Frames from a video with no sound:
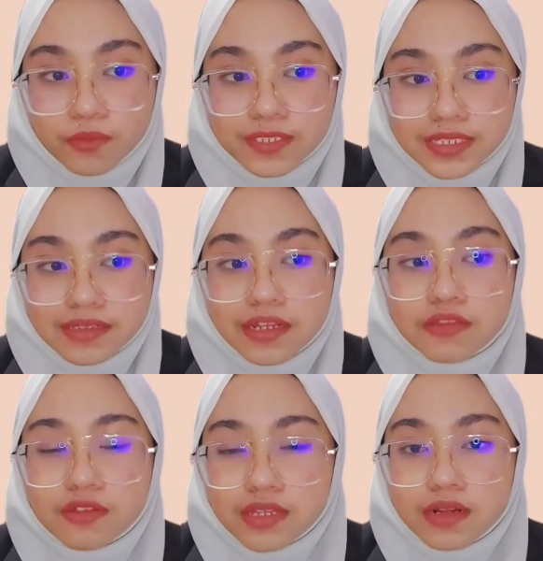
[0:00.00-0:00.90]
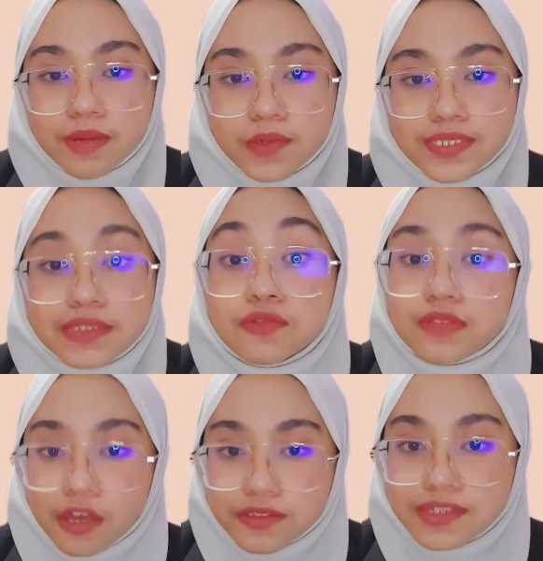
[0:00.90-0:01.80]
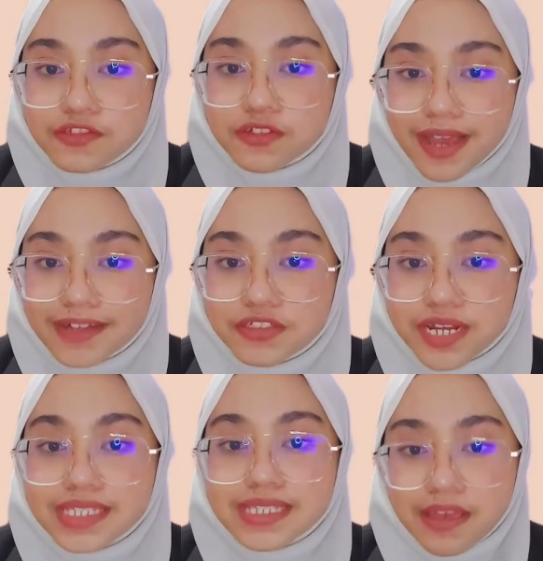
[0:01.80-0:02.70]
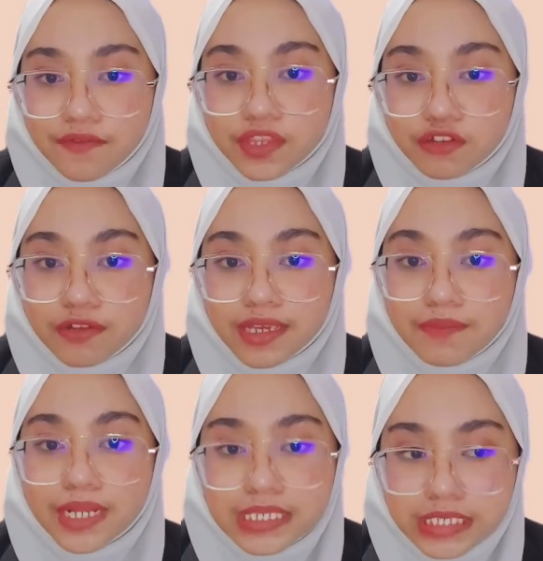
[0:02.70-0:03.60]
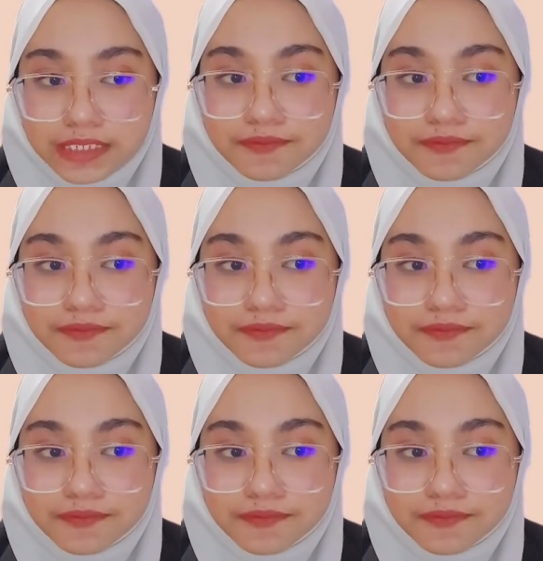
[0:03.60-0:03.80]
which is the total amount is 2,370 ringgit Malaysia.